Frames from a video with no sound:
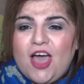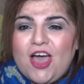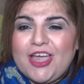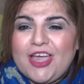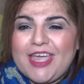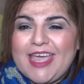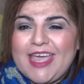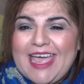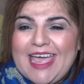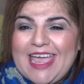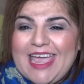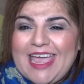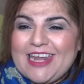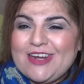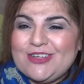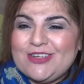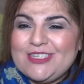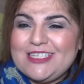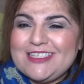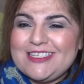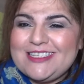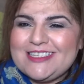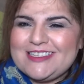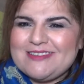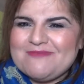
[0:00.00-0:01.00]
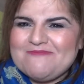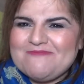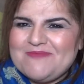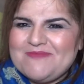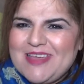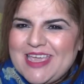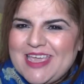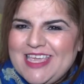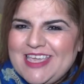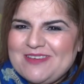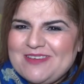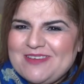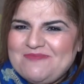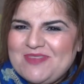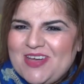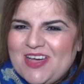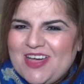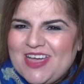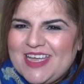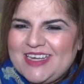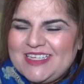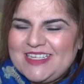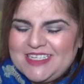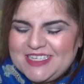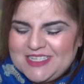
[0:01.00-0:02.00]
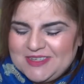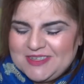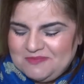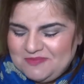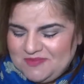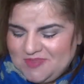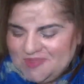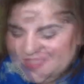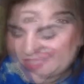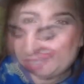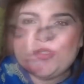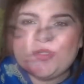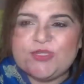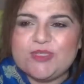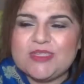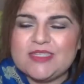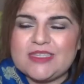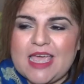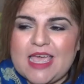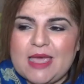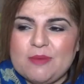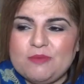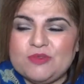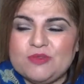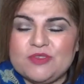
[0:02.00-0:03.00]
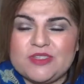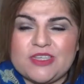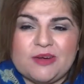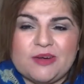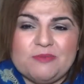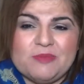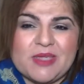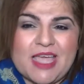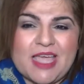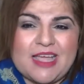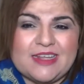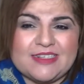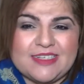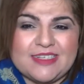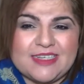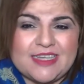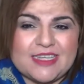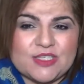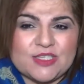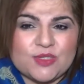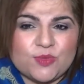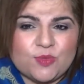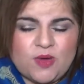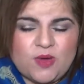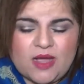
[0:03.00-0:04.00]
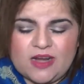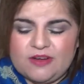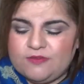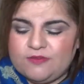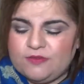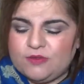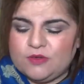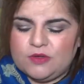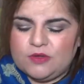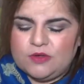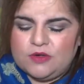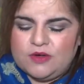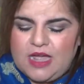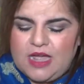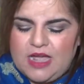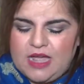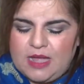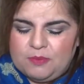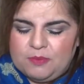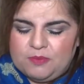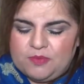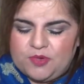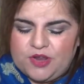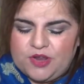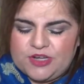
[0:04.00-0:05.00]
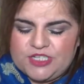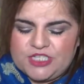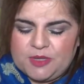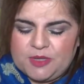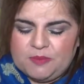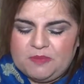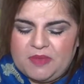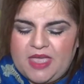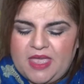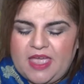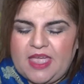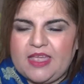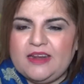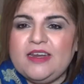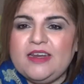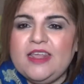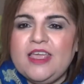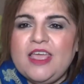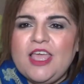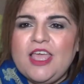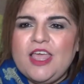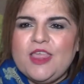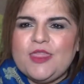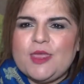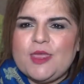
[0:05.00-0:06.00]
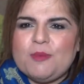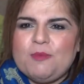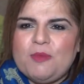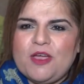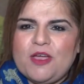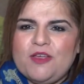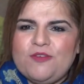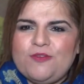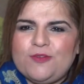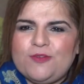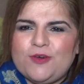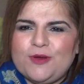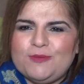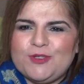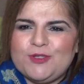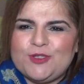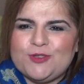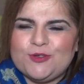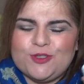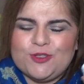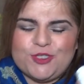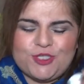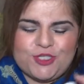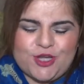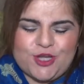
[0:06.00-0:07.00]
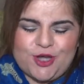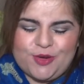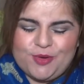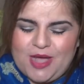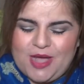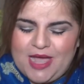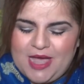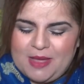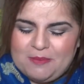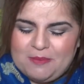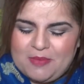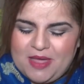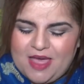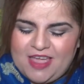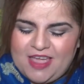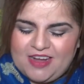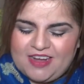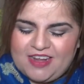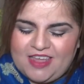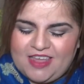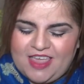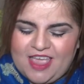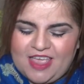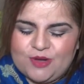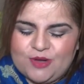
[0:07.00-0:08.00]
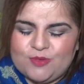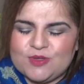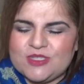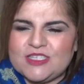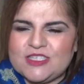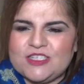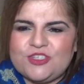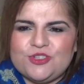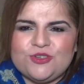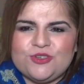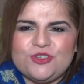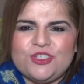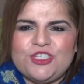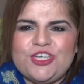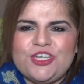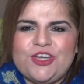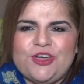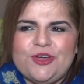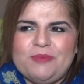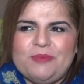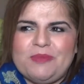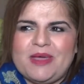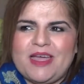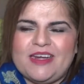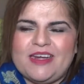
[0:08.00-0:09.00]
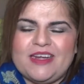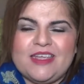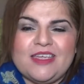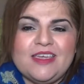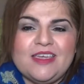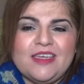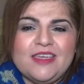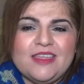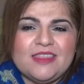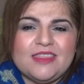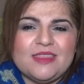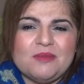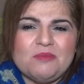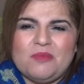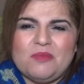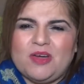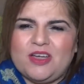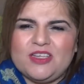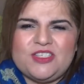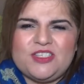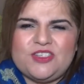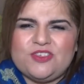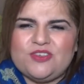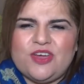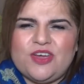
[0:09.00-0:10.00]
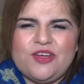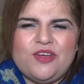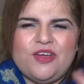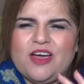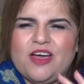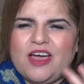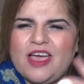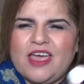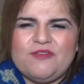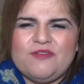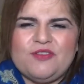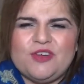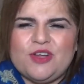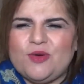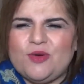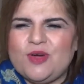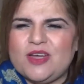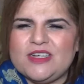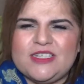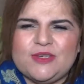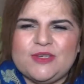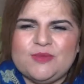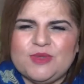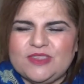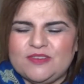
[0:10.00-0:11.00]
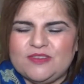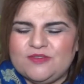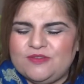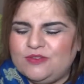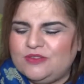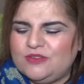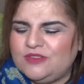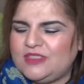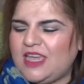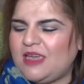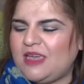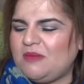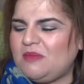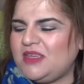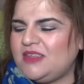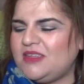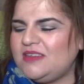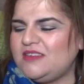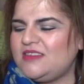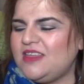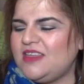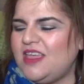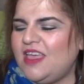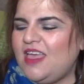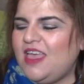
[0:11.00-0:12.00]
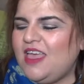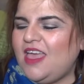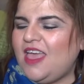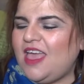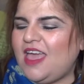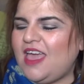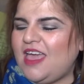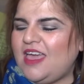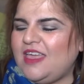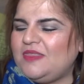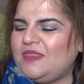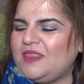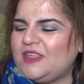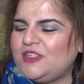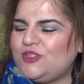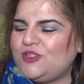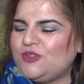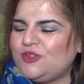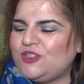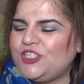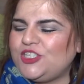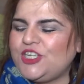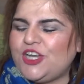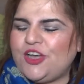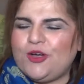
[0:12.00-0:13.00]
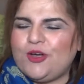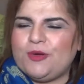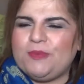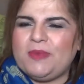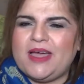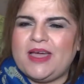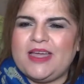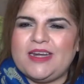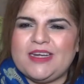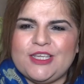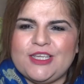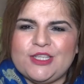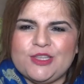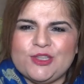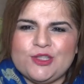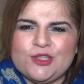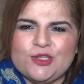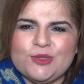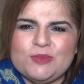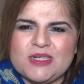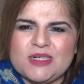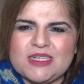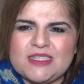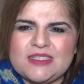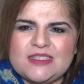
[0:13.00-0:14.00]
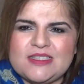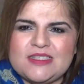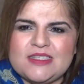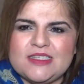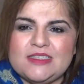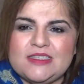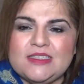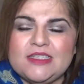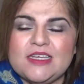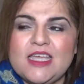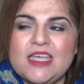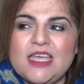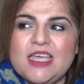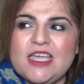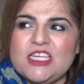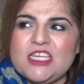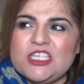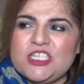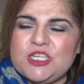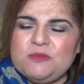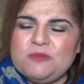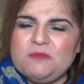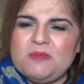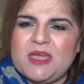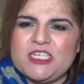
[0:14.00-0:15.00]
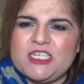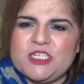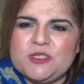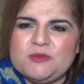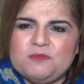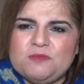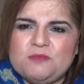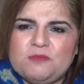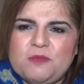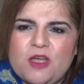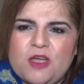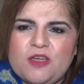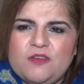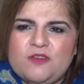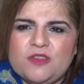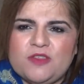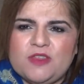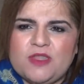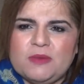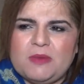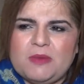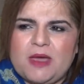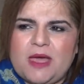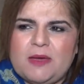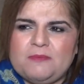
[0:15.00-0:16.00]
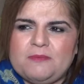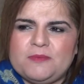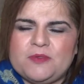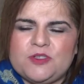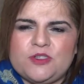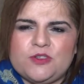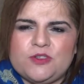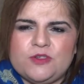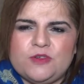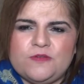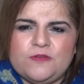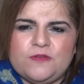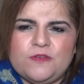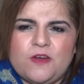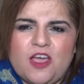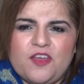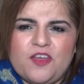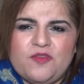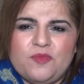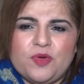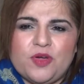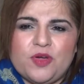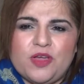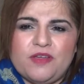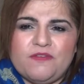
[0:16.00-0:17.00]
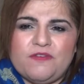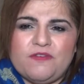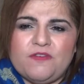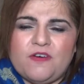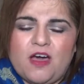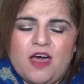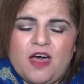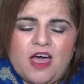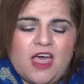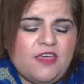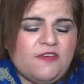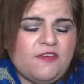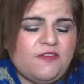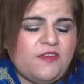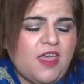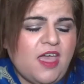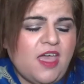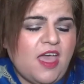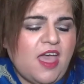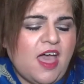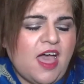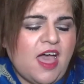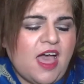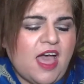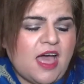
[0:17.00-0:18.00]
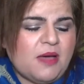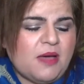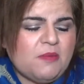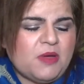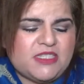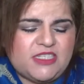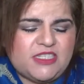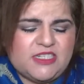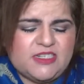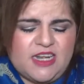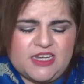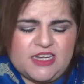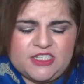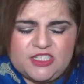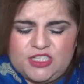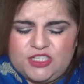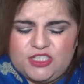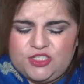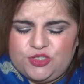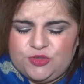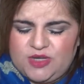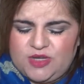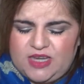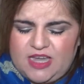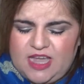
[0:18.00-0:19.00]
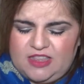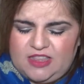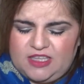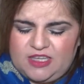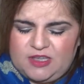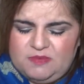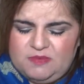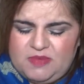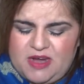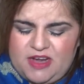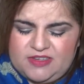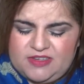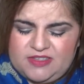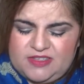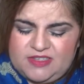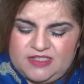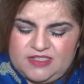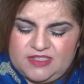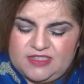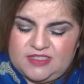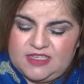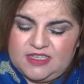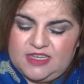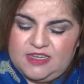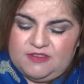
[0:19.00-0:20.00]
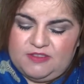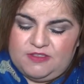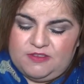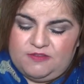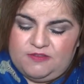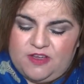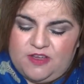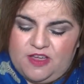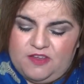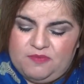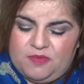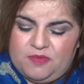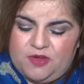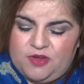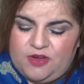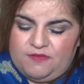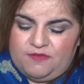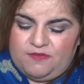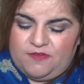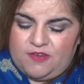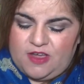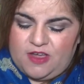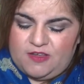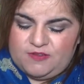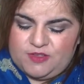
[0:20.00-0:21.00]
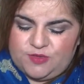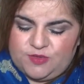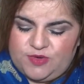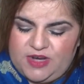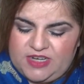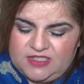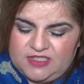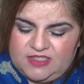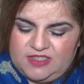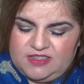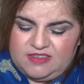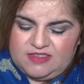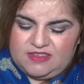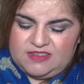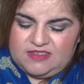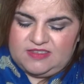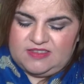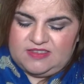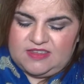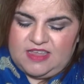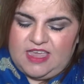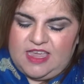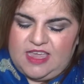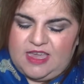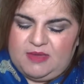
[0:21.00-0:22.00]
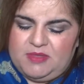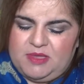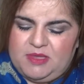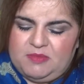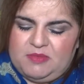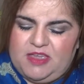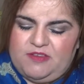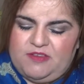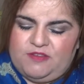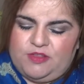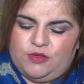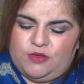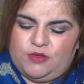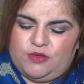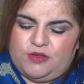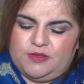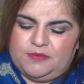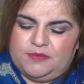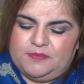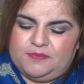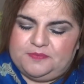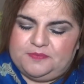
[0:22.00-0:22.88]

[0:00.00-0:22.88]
Okay, and onto some makeup items. 2 samples that I'm counting as one for Project Pan. They're both from Giorgio Armani, and it was the Giorgio Armani, the Maestro, I have no idea what the full name is, and the Giorgio Armani Luminous Silk. She matched both of them up to 5.5. I didn't actually do a colour comparison to see if the 5.5s were actually the same. Let me have a look.